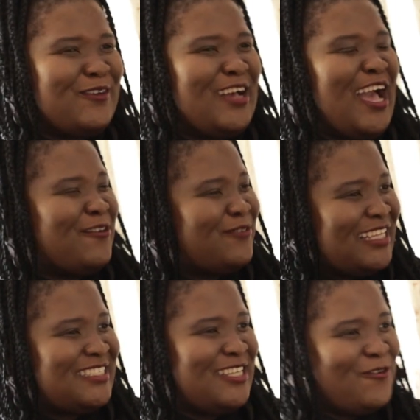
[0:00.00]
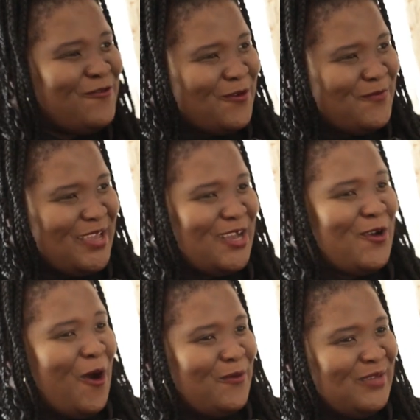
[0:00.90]
kind of like xenophobic
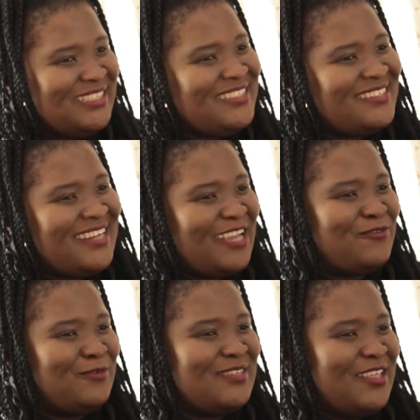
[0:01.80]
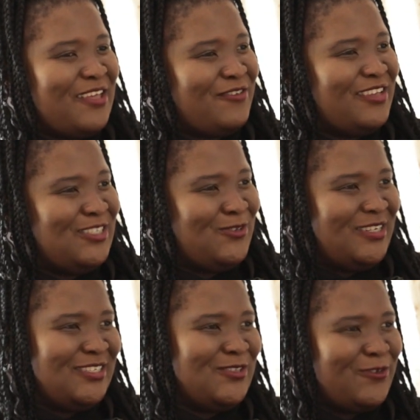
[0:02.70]
comments like from South African
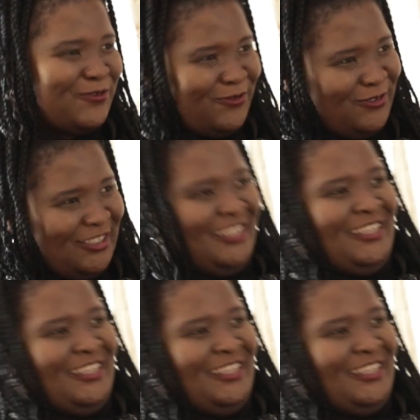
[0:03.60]
Twitter sort of,